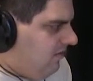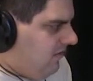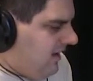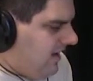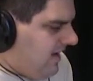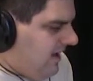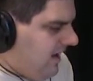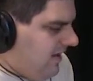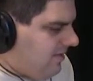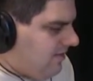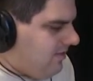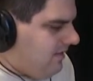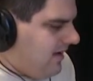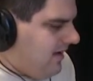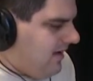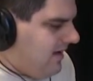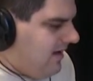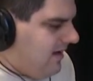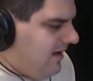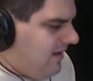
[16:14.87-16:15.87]
like I
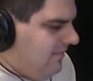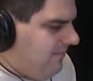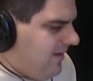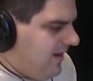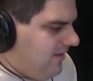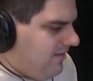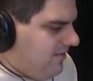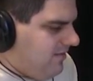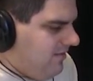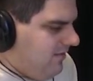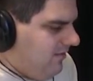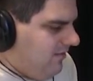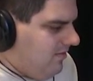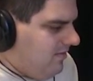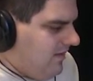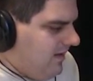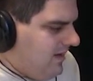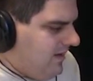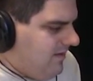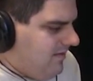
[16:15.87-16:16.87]
said, um I still
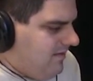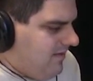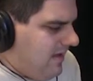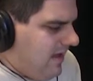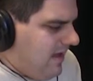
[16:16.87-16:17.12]
think